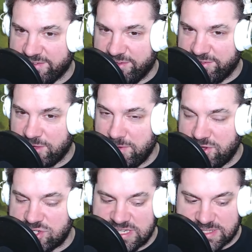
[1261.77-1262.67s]
It's going to be
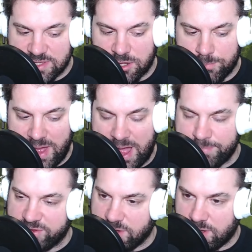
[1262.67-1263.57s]
just these little
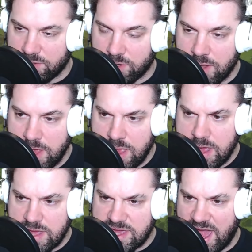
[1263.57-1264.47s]
pops of color
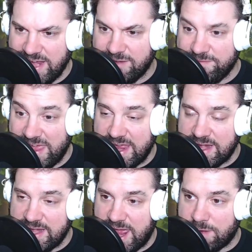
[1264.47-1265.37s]
kind of
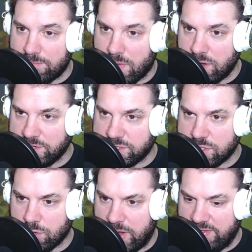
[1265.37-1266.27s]
in and among the
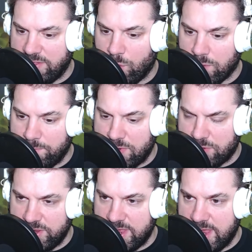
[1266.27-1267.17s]
terrain that we're
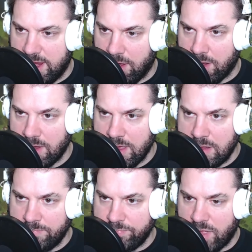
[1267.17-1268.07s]
building here
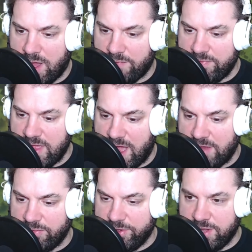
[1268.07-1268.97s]
on the
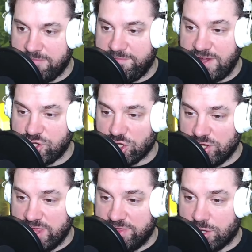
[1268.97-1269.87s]
island. And
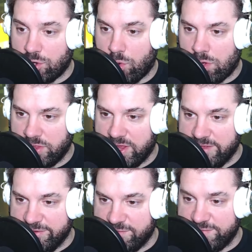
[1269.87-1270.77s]
eventually the goal
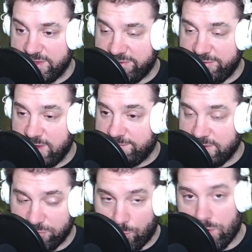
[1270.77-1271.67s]
is, if
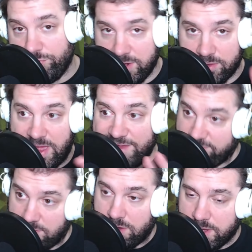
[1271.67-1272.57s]
this world can last
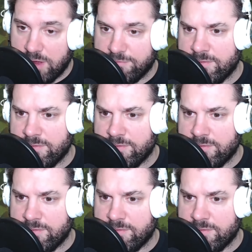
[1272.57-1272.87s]
long enough,